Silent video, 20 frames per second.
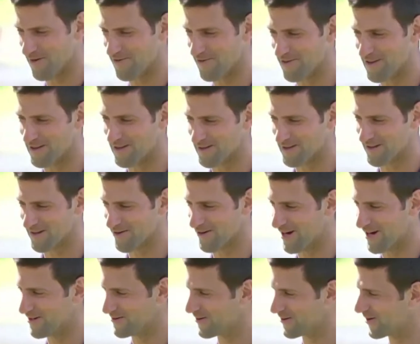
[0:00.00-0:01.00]
bare feet on
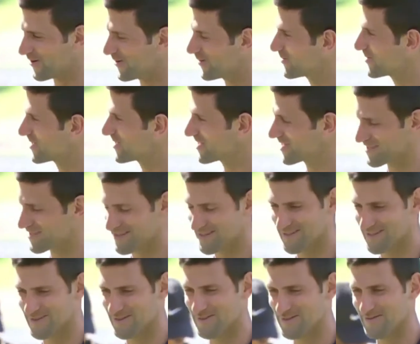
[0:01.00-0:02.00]
the ground, you know,
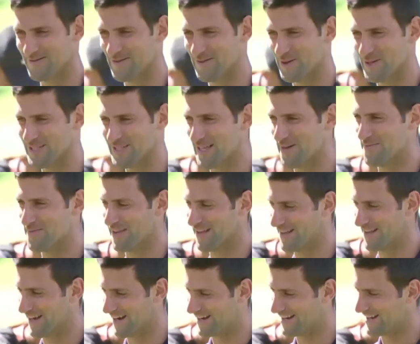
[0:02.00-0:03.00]
just doing
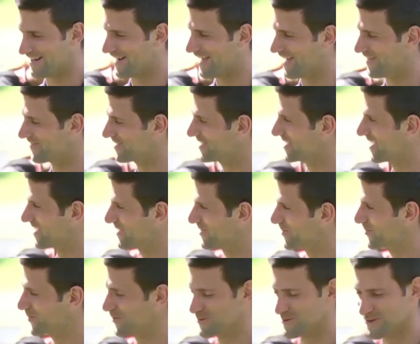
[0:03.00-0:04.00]
something that I didn't have a
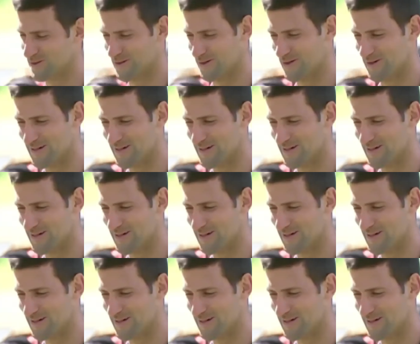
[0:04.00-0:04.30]
chance to do.